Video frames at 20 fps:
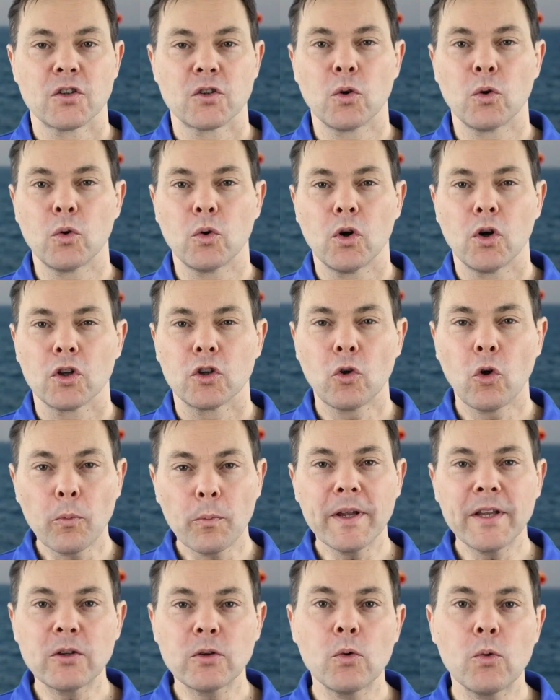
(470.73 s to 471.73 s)
So
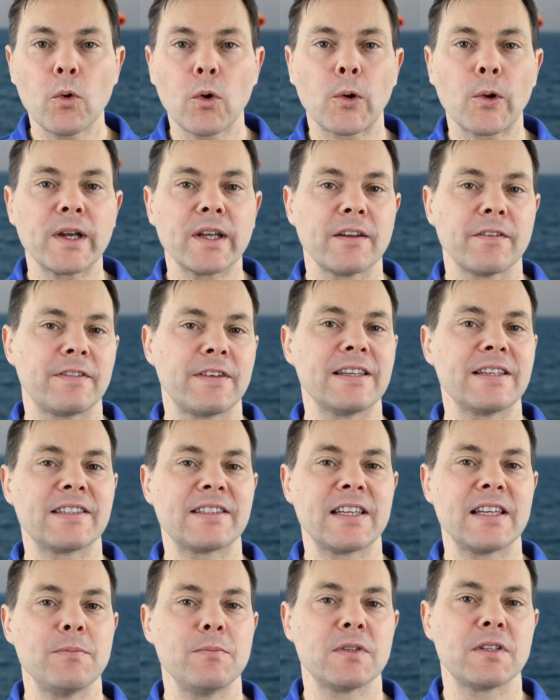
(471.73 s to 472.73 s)
don't be too worried if this
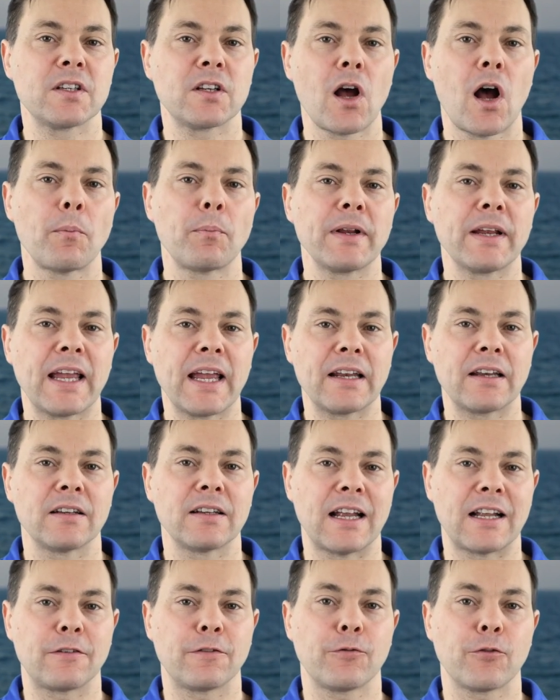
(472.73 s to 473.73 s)
seems
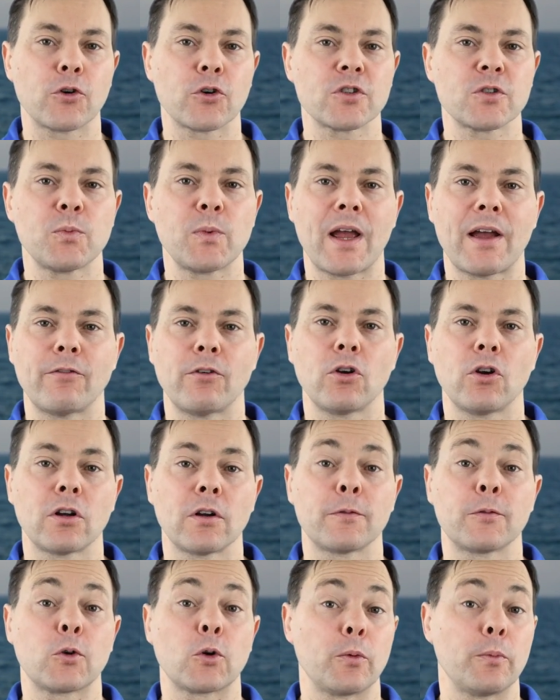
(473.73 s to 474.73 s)
complicated at first. We have a lot
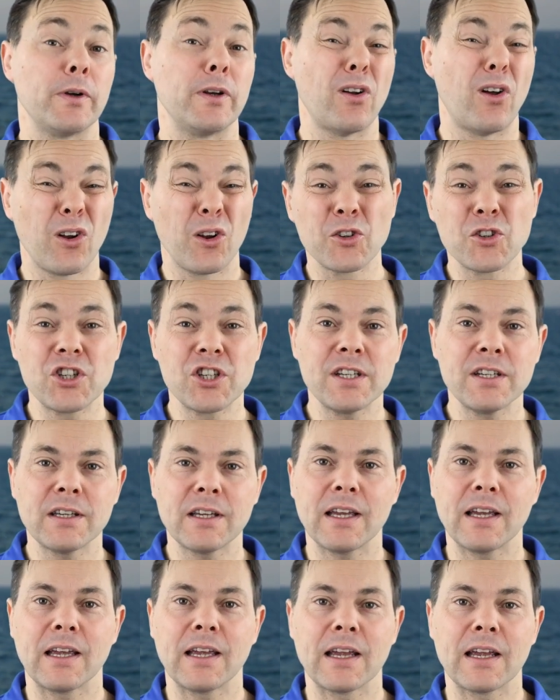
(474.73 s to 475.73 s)
of
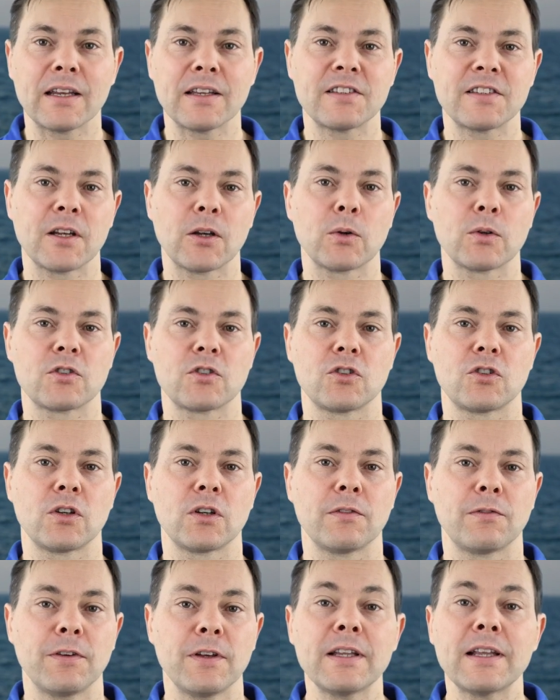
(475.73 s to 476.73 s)
terminology in sequence
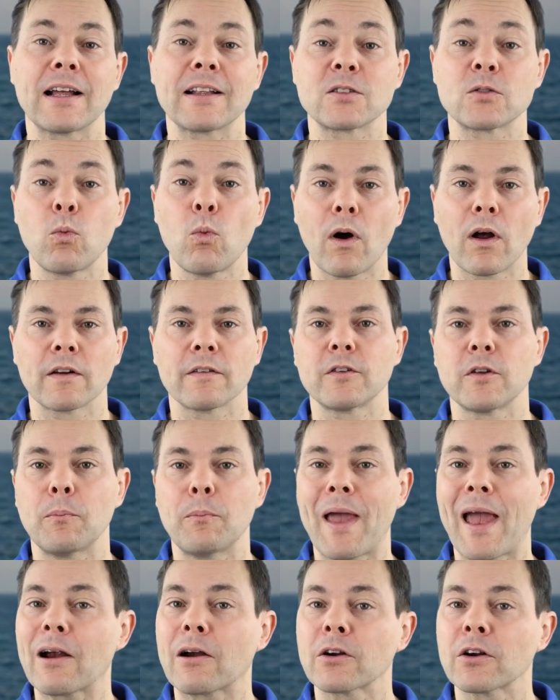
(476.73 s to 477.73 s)
stratigraphy. That's one of the
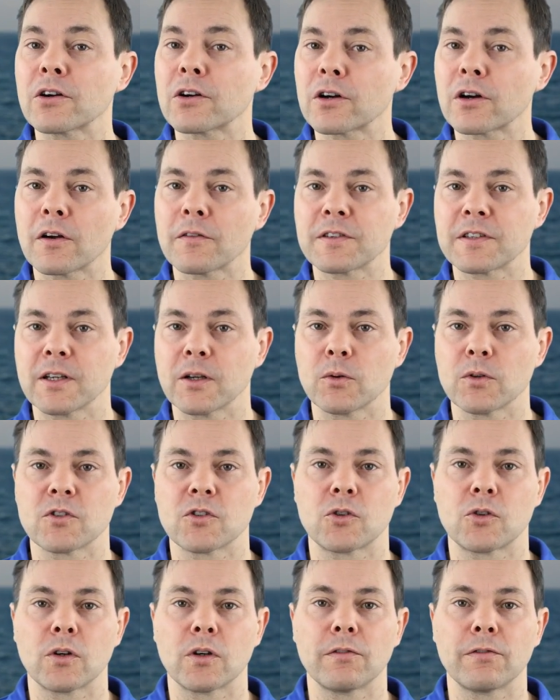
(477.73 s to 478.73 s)
barrier of
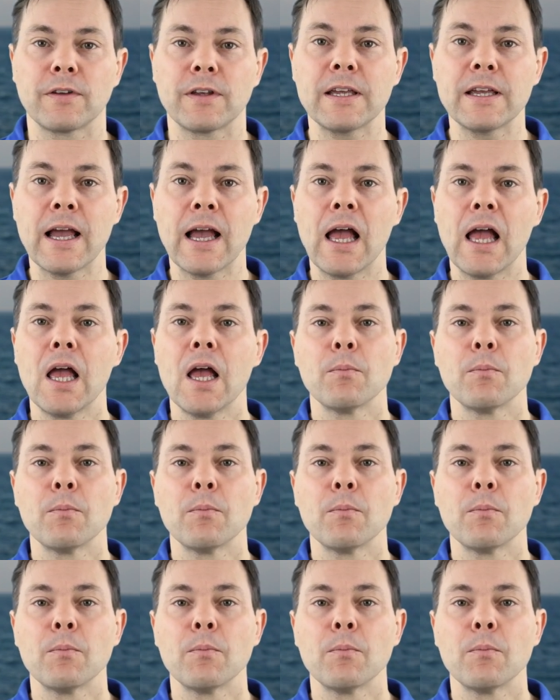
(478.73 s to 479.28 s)
sequence stratigraphy.